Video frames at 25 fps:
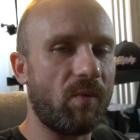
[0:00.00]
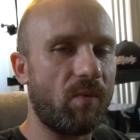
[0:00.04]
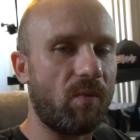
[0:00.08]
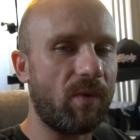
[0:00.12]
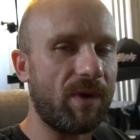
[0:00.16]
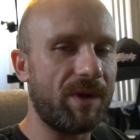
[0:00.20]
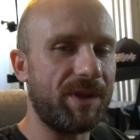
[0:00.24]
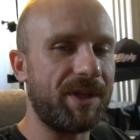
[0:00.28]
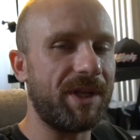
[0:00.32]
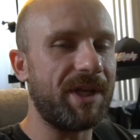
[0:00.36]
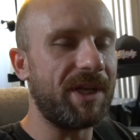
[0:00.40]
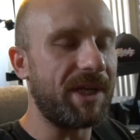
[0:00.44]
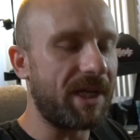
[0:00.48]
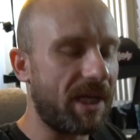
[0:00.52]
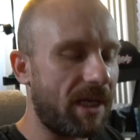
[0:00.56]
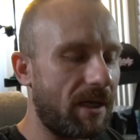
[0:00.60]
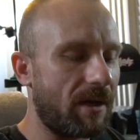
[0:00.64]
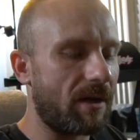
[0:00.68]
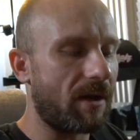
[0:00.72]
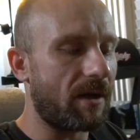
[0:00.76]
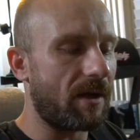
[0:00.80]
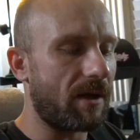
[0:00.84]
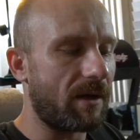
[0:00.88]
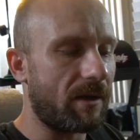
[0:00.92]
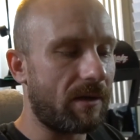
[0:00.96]
with the
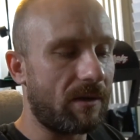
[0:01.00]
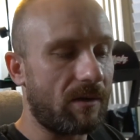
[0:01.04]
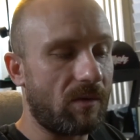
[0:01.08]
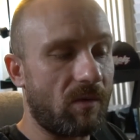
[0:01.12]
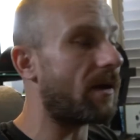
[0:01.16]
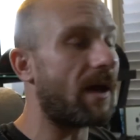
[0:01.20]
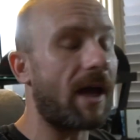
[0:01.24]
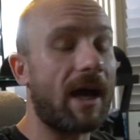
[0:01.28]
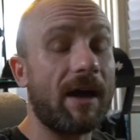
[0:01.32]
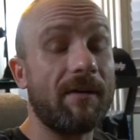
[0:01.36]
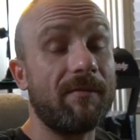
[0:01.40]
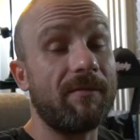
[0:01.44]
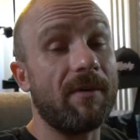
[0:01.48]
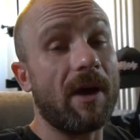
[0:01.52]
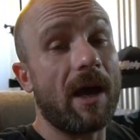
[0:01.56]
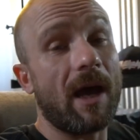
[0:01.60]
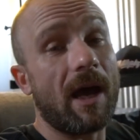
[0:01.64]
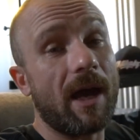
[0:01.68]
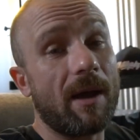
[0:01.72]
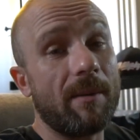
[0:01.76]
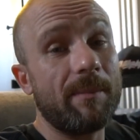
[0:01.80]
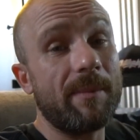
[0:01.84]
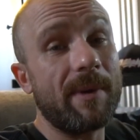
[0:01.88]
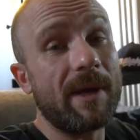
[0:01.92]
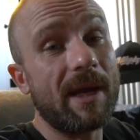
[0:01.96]
neon? I've,
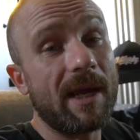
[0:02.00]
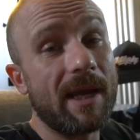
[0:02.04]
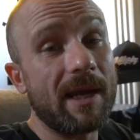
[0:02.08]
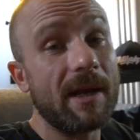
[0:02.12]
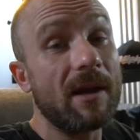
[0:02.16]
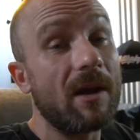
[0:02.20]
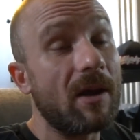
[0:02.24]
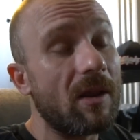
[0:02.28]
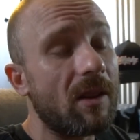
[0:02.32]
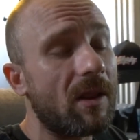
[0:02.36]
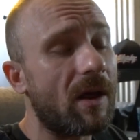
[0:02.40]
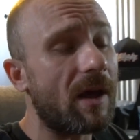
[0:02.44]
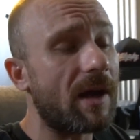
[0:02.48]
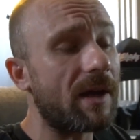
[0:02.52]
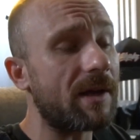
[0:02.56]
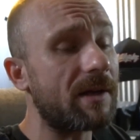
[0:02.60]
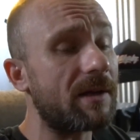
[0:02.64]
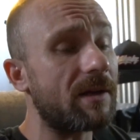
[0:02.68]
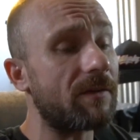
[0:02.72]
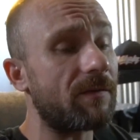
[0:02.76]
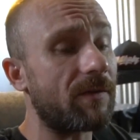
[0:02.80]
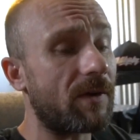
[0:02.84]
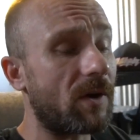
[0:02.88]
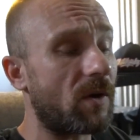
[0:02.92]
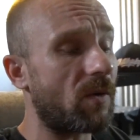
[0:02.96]
I've been getting a lot of
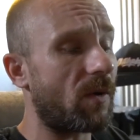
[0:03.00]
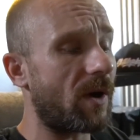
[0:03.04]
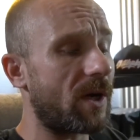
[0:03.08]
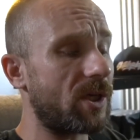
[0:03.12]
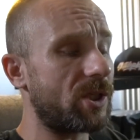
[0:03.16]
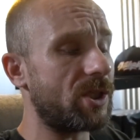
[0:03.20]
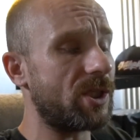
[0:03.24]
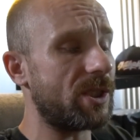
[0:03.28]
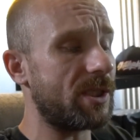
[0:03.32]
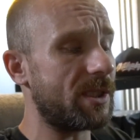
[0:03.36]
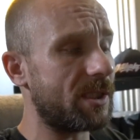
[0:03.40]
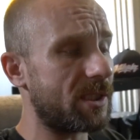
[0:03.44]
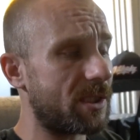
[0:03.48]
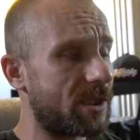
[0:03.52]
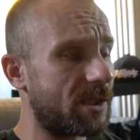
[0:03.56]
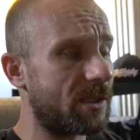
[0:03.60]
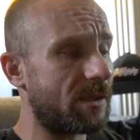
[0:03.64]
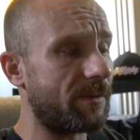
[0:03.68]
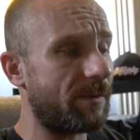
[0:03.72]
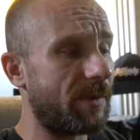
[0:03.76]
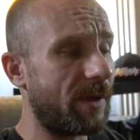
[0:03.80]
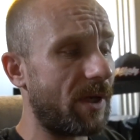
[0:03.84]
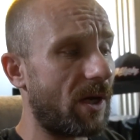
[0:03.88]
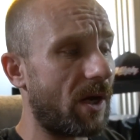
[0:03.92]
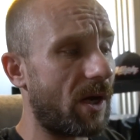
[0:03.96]
different questions, to
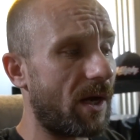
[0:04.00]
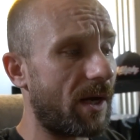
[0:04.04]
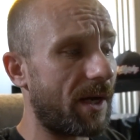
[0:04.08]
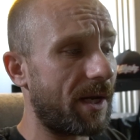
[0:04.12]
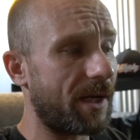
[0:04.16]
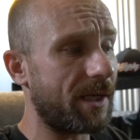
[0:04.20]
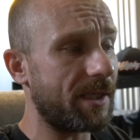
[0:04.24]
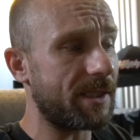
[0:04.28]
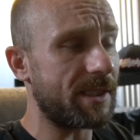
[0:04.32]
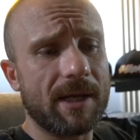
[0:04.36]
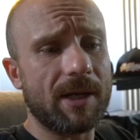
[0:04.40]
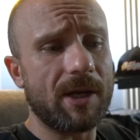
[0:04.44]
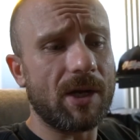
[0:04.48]
be honest.